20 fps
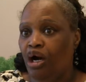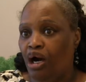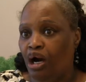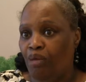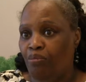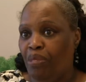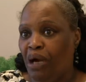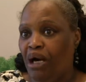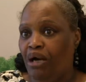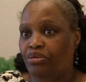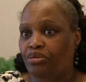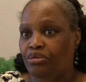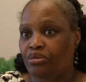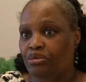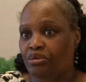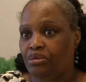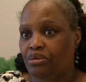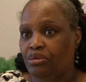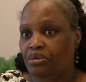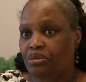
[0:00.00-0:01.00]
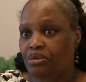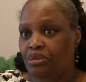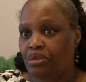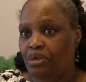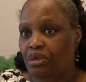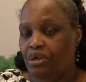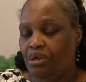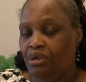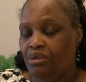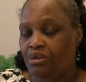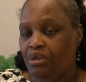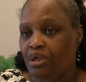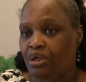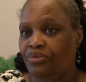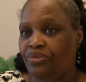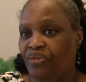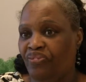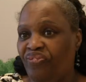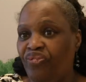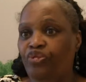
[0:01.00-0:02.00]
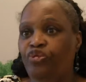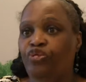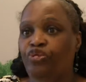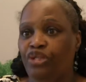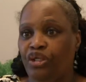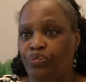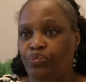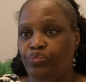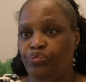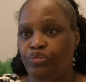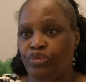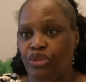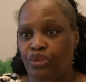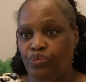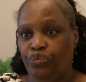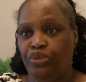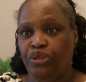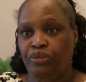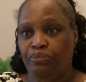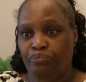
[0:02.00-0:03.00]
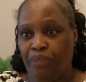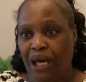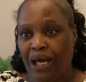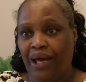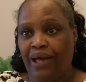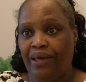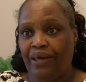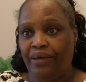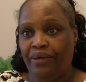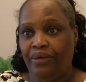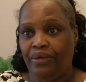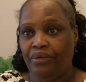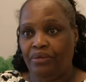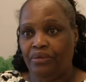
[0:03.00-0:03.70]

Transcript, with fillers: about the food that, that we buy.